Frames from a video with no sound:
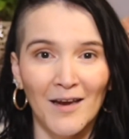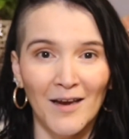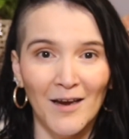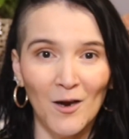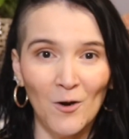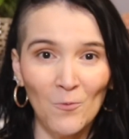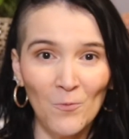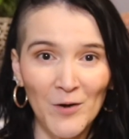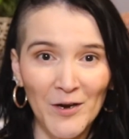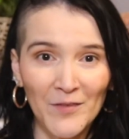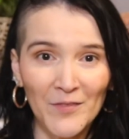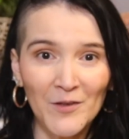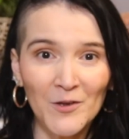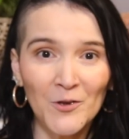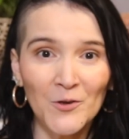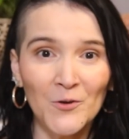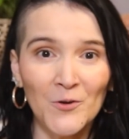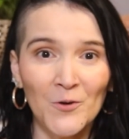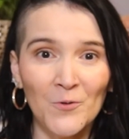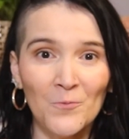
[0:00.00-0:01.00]
A way that
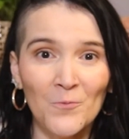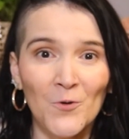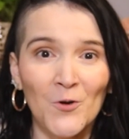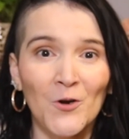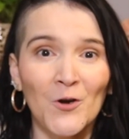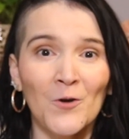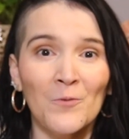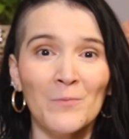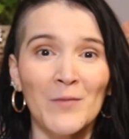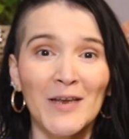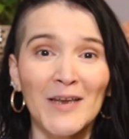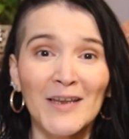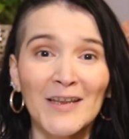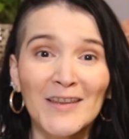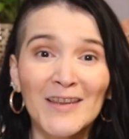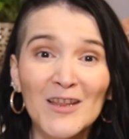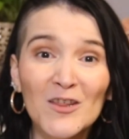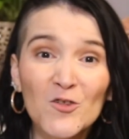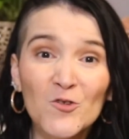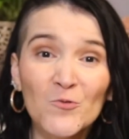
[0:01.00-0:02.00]
you can work on
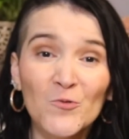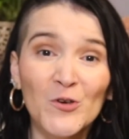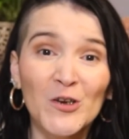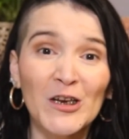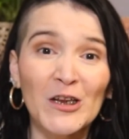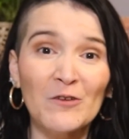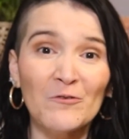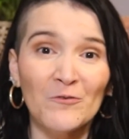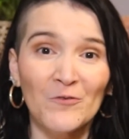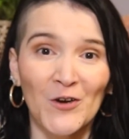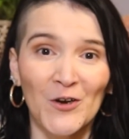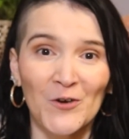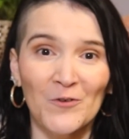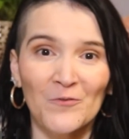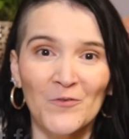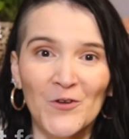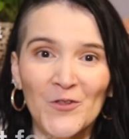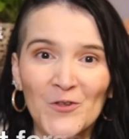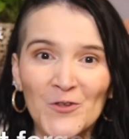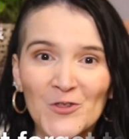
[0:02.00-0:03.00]
making this really fun
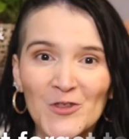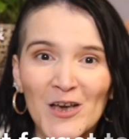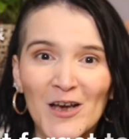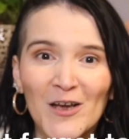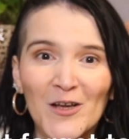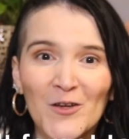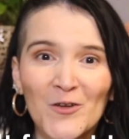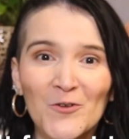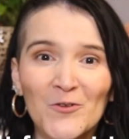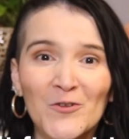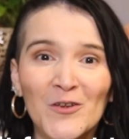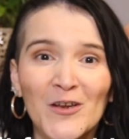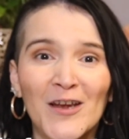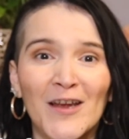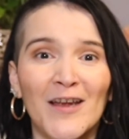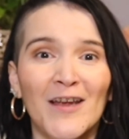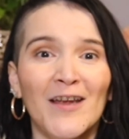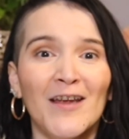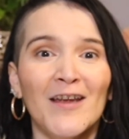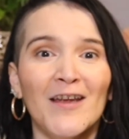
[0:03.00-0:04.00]
for the child
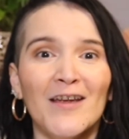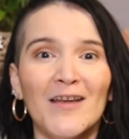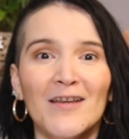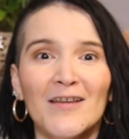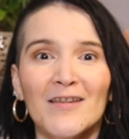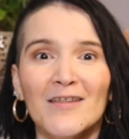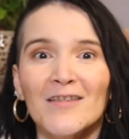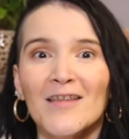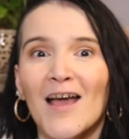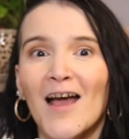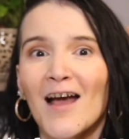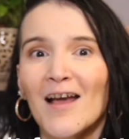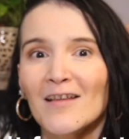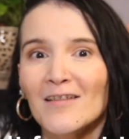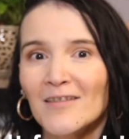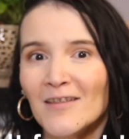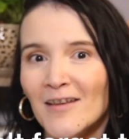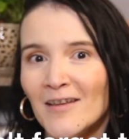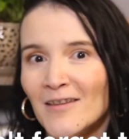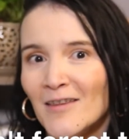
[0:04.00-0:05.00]
is
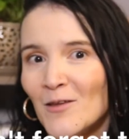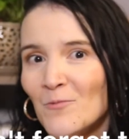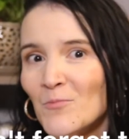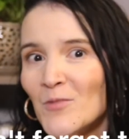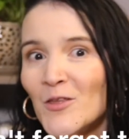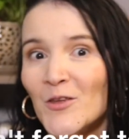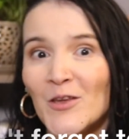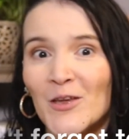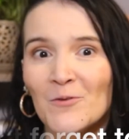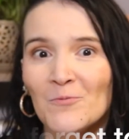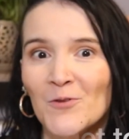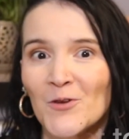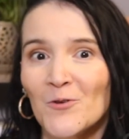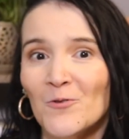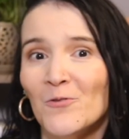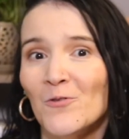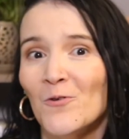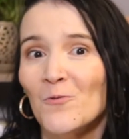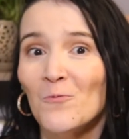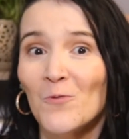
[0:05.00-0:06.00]
asking them to give you
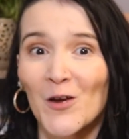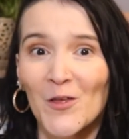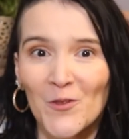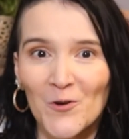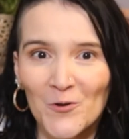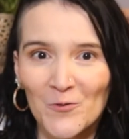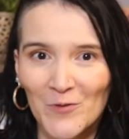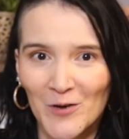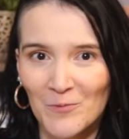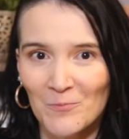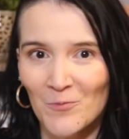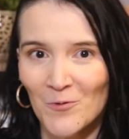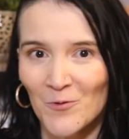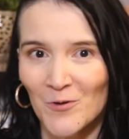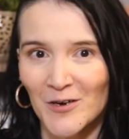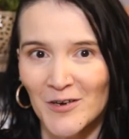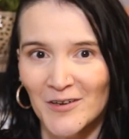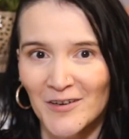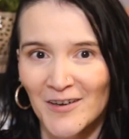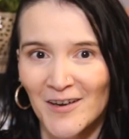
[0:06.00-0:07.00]
the weather
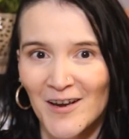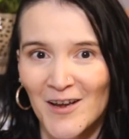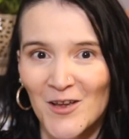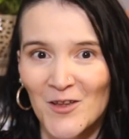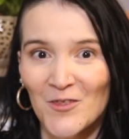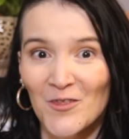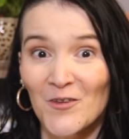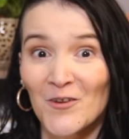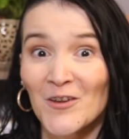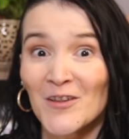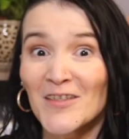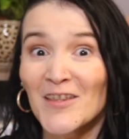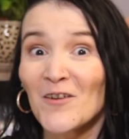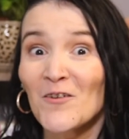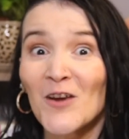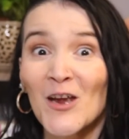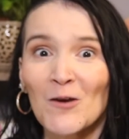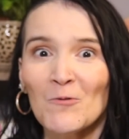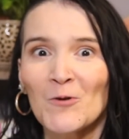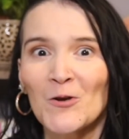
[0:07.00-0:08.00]
report. So you can say,
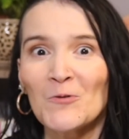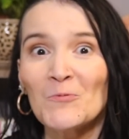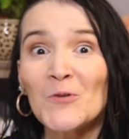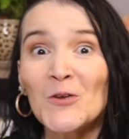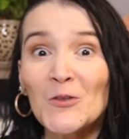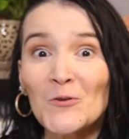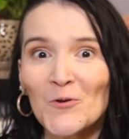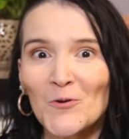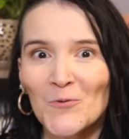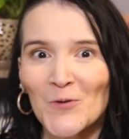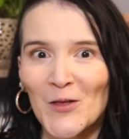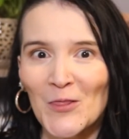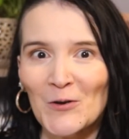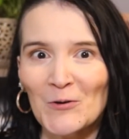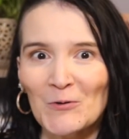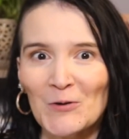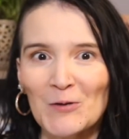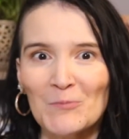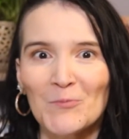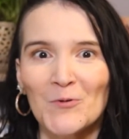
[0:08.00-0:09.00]
okay, why don't we do a weather
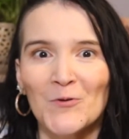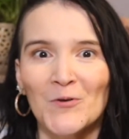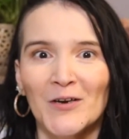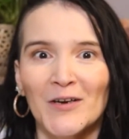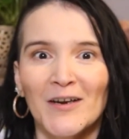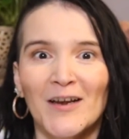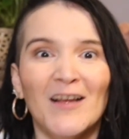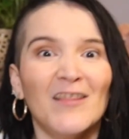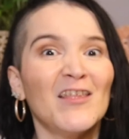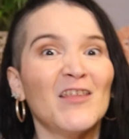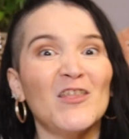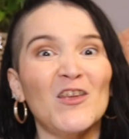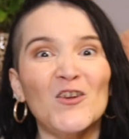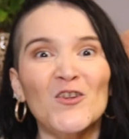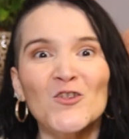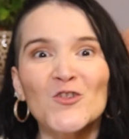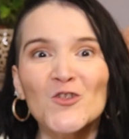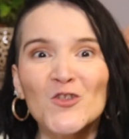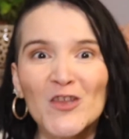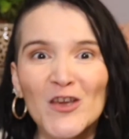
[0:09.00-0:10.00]
report? And then they
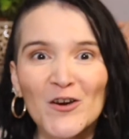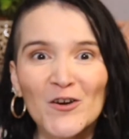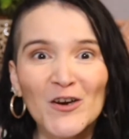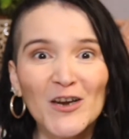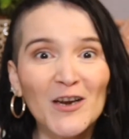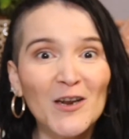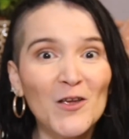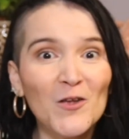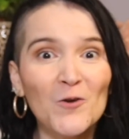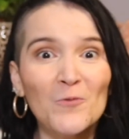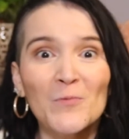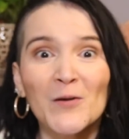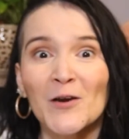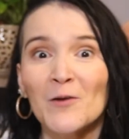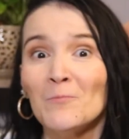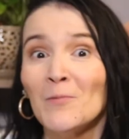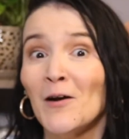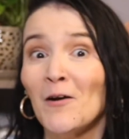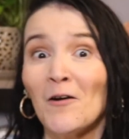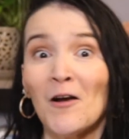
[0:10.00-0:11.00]
can share a little bit
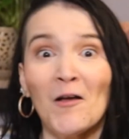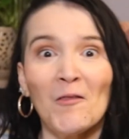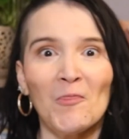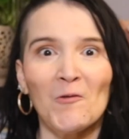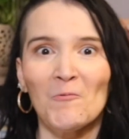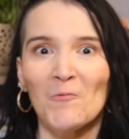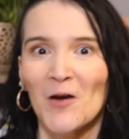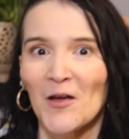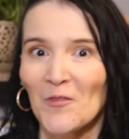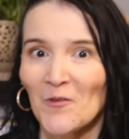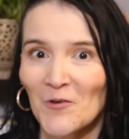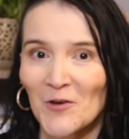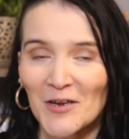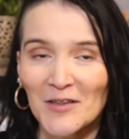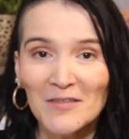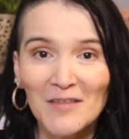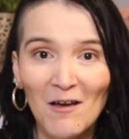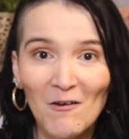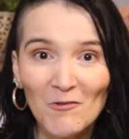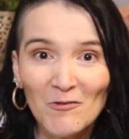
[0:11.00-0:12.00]
about how the weather
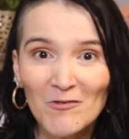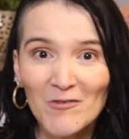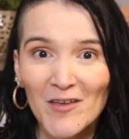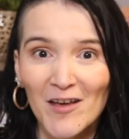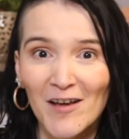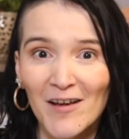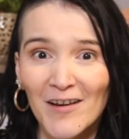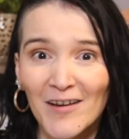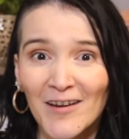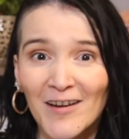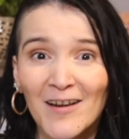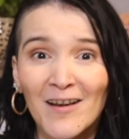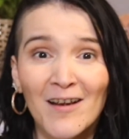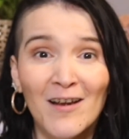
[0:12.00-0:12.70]
is outside.